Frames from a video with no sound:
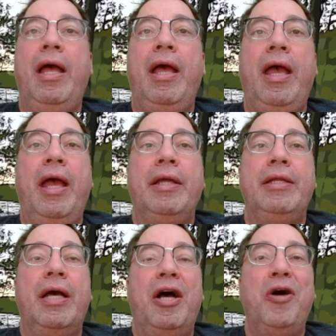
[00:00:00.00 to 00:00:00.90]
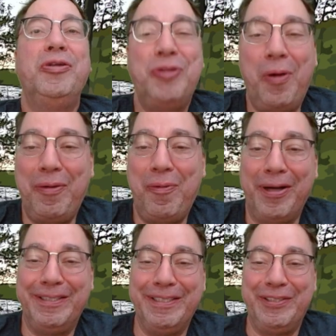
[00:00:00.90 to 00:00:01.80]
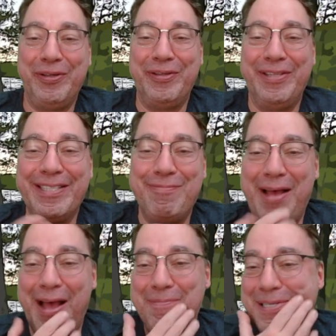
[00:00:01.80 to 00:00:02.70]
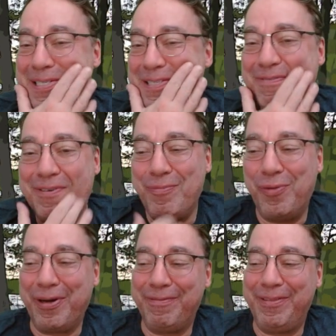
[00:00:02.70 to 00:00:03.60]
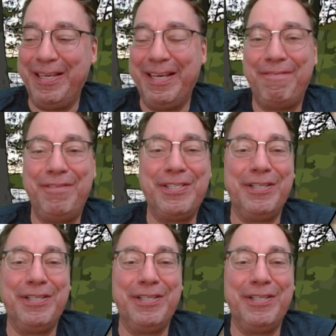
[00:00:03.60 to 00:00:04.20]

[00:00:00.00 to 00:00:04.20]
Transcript: And also I wanted to show you this map. This is from one of the fishing